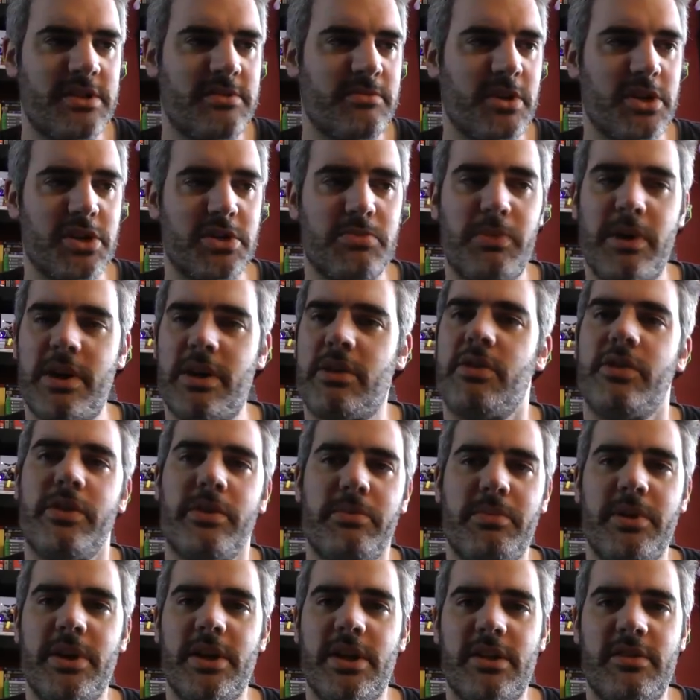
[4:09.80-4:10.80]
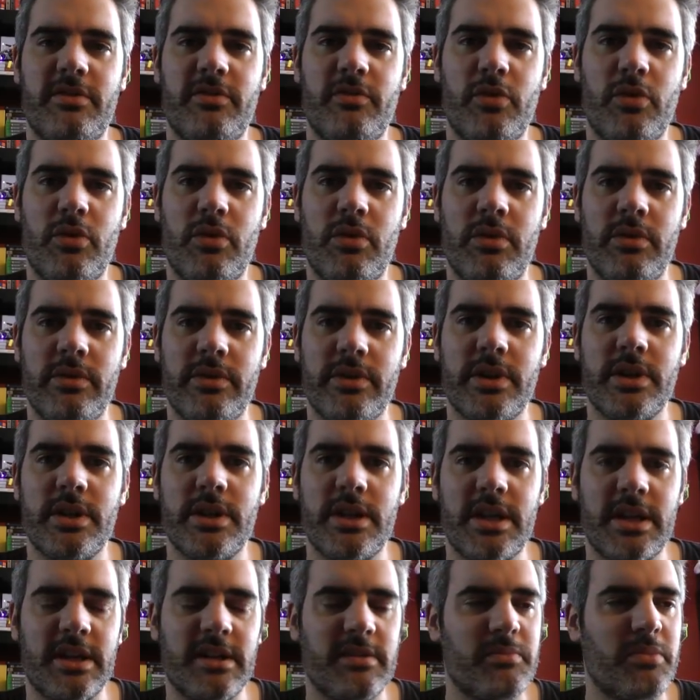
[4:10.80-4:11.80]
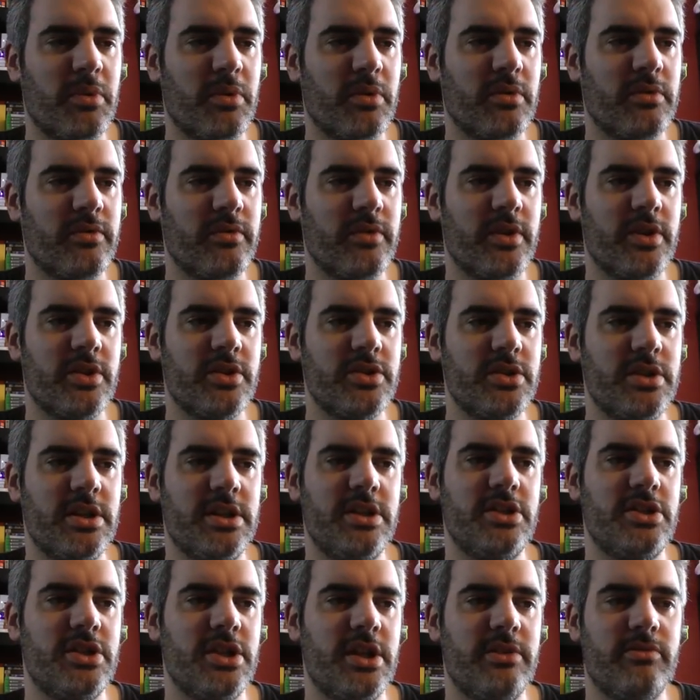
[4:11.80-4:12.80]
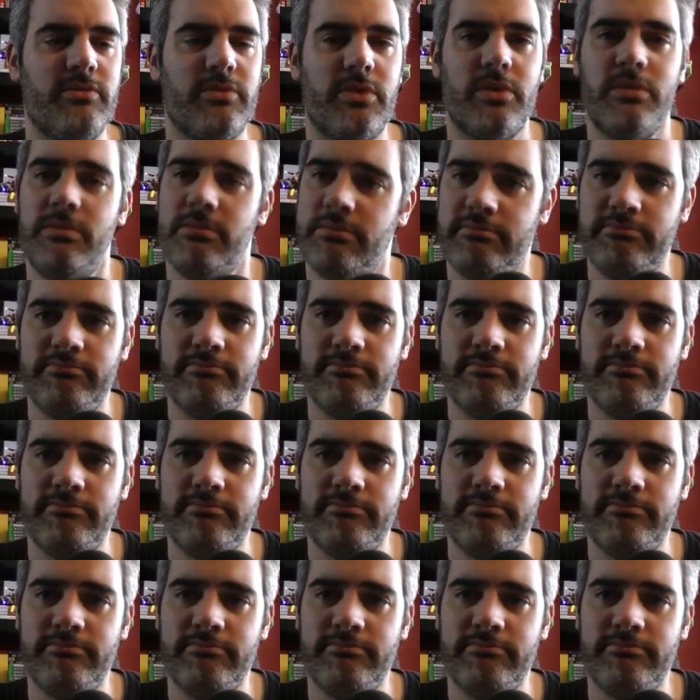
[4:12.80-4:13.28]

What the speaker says: is much better on the PS4 than the Xbox version in general,